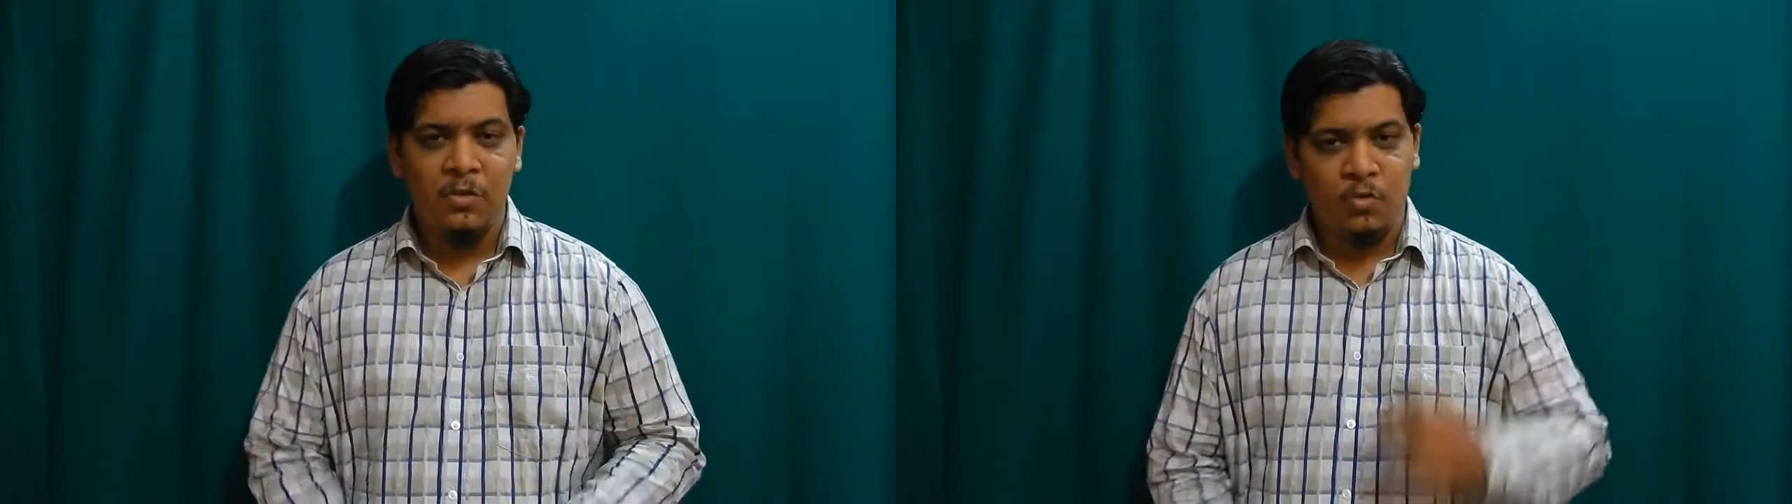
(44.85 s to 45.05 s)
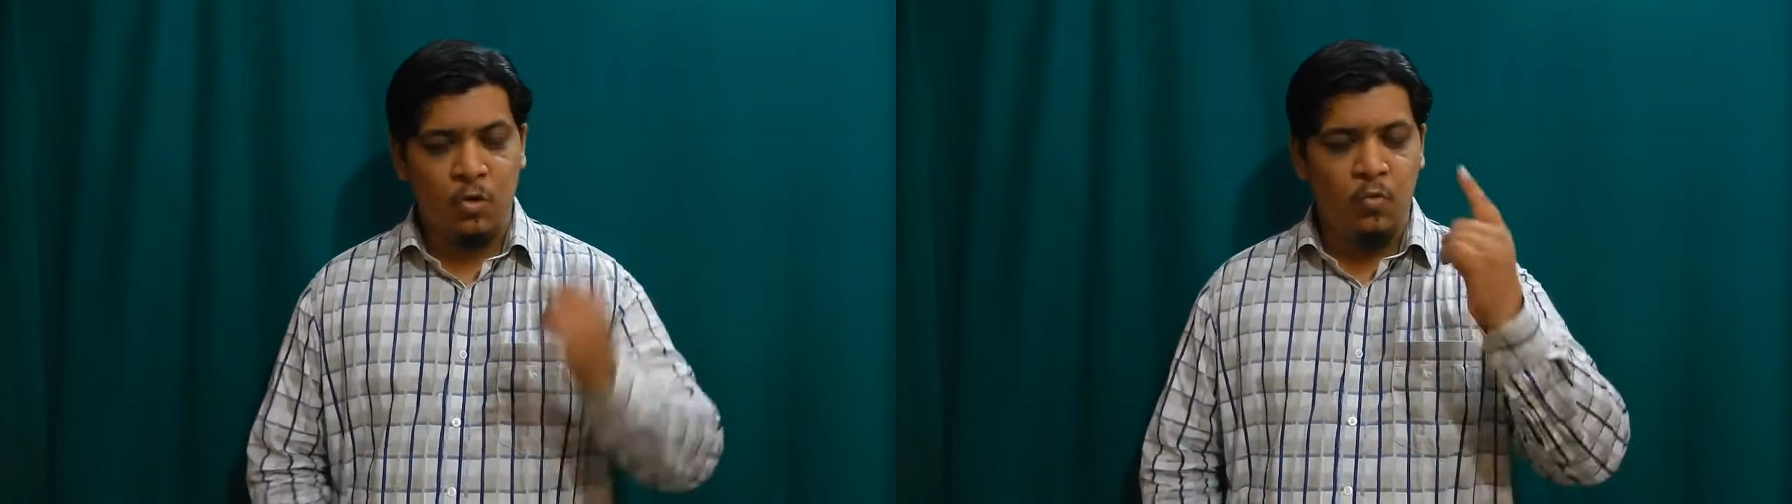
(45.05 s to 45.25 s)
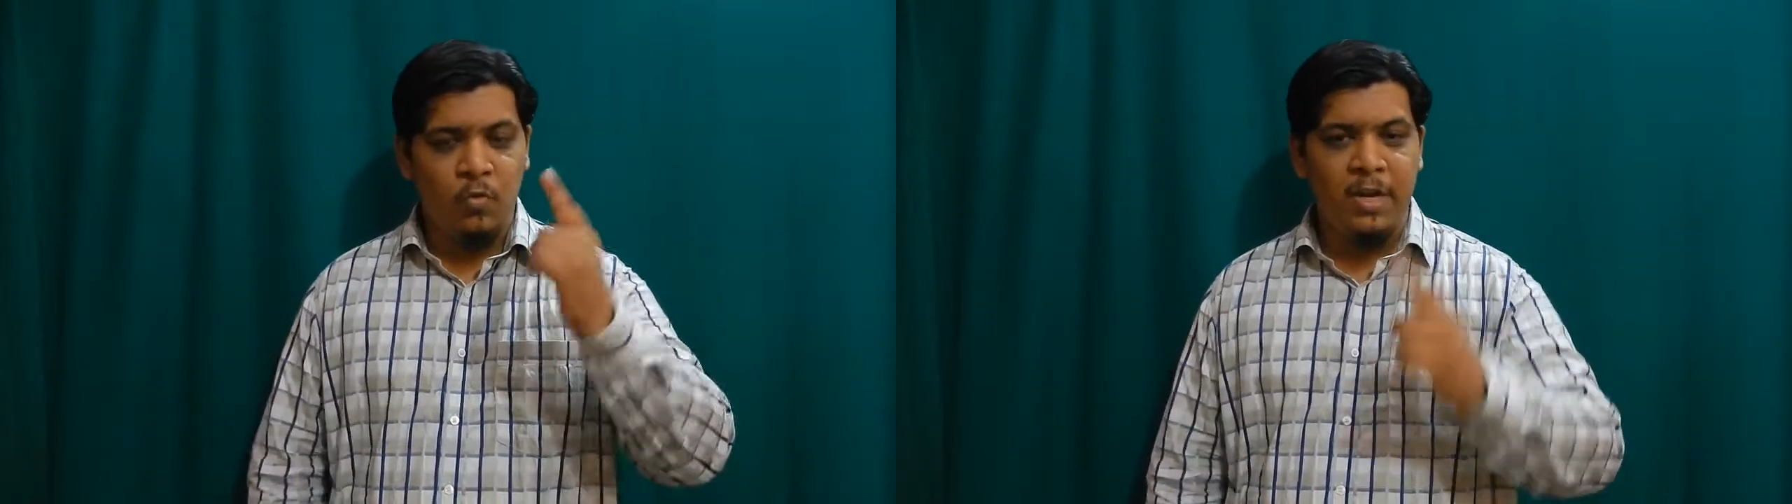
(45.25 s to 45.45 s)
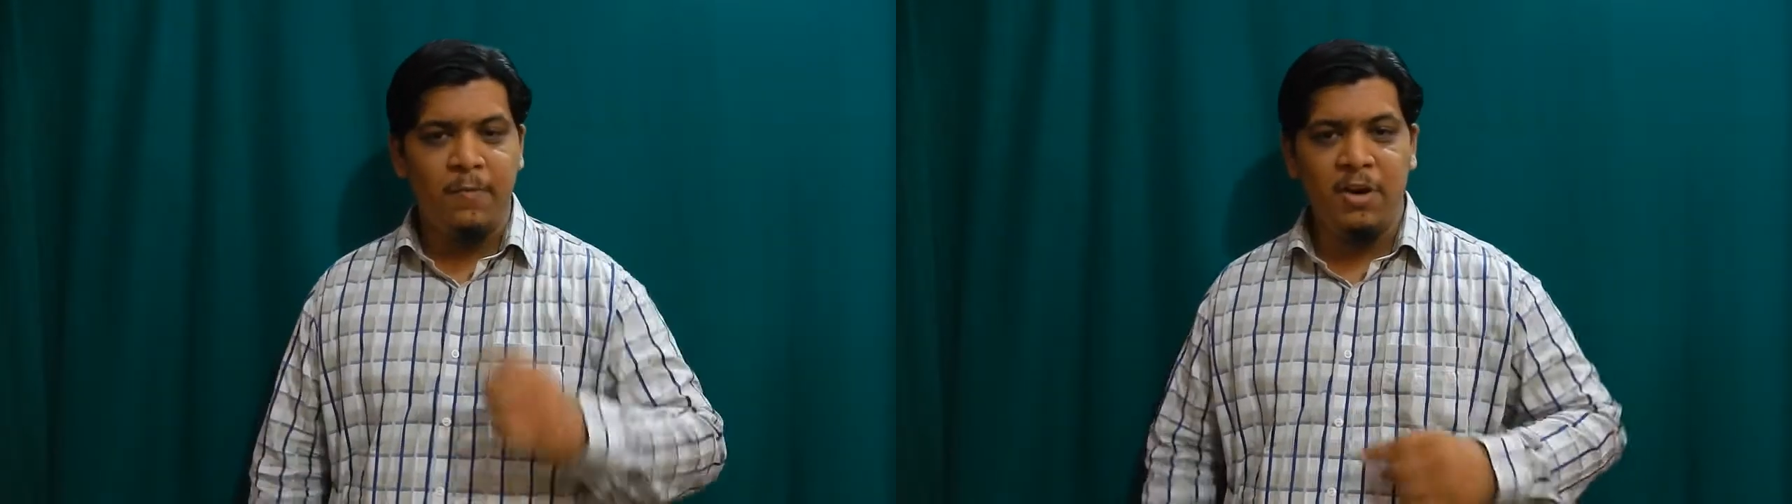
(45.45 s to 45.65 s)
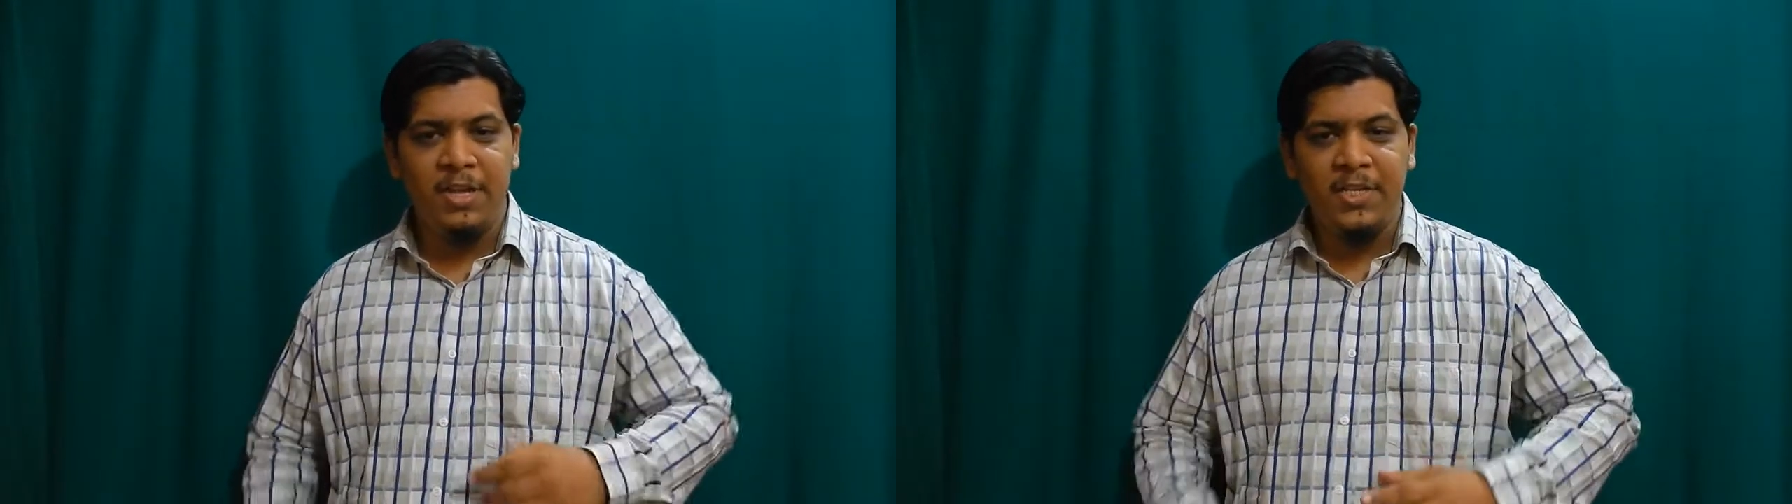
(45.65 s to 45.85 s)
So one
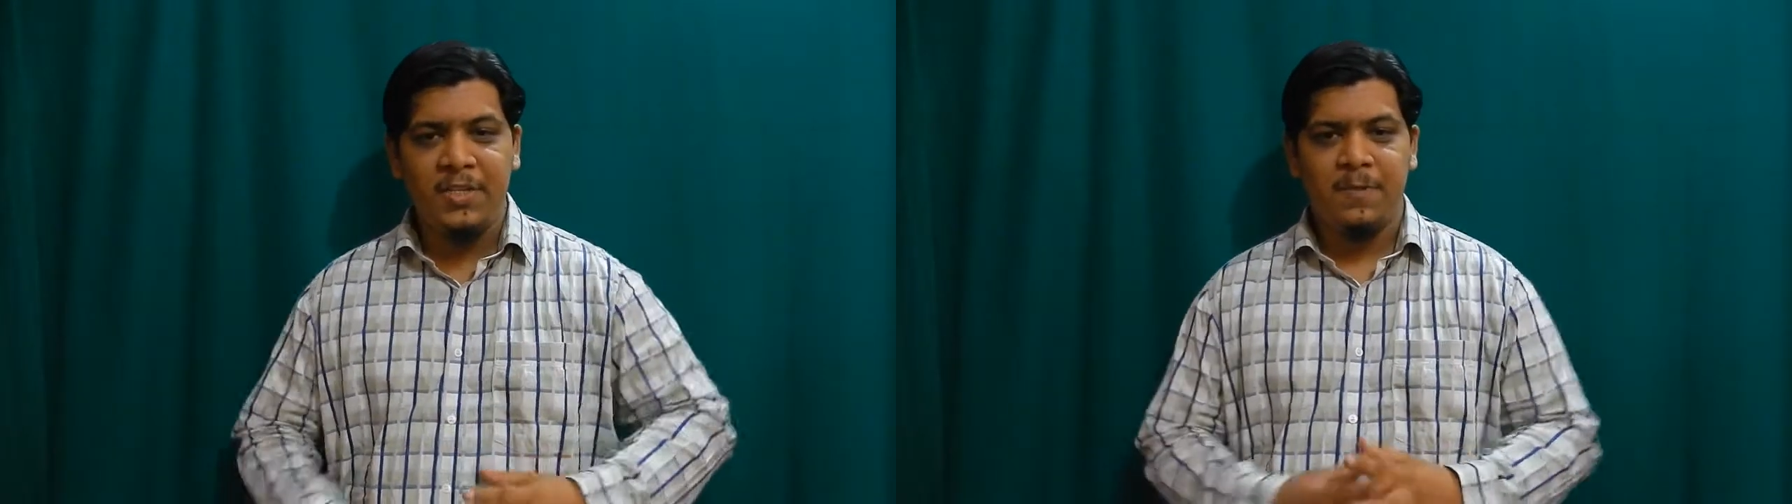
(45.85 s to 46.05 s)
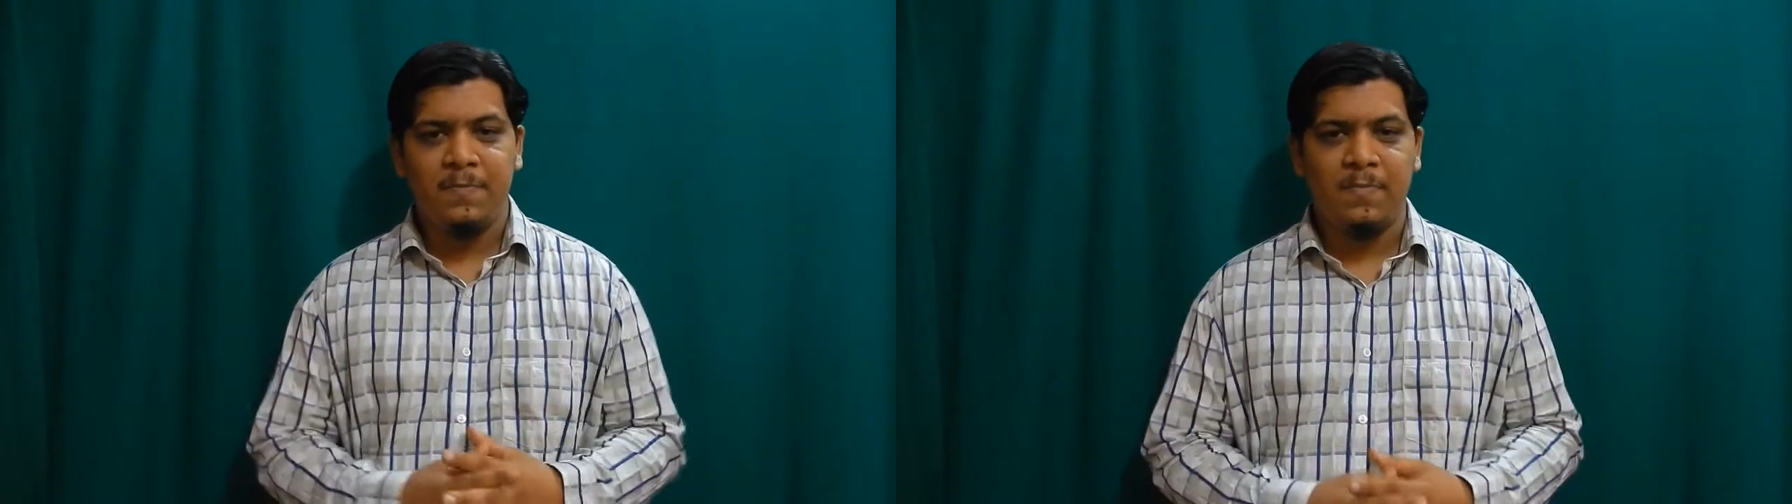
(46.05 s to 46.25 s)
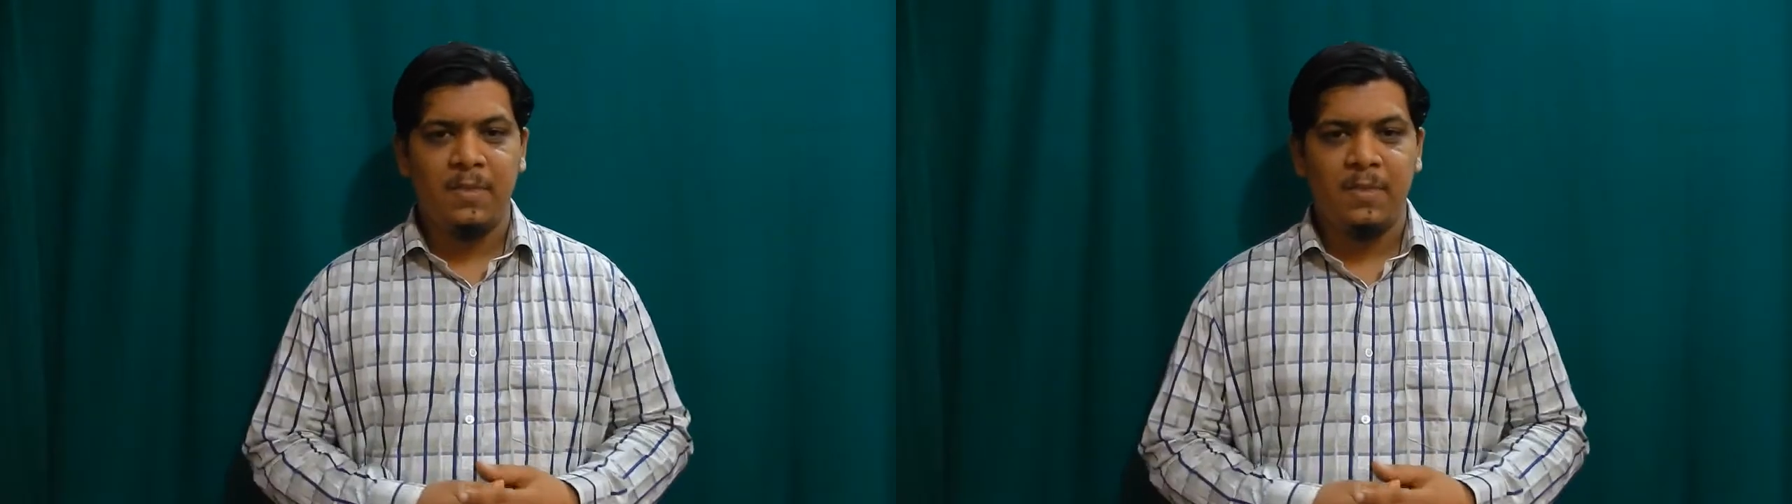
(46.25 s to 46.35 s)
award is